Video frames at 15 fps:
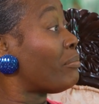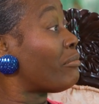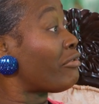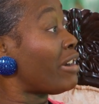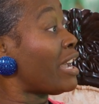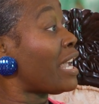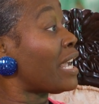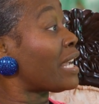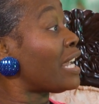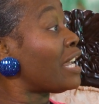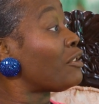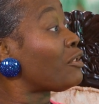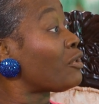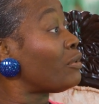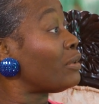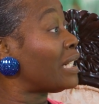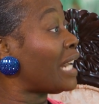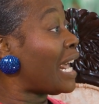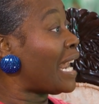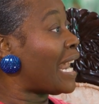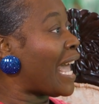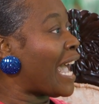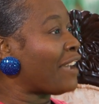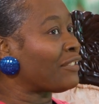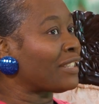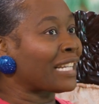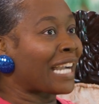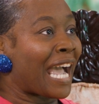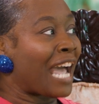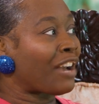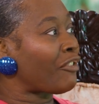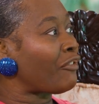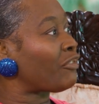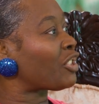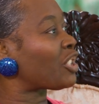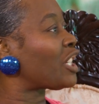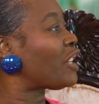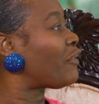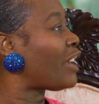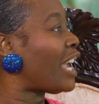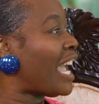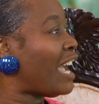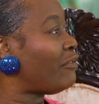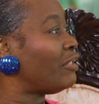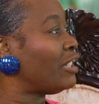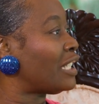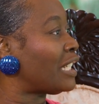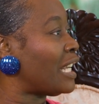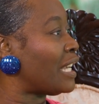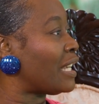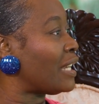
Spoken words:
bring into their lives kind of shift everything.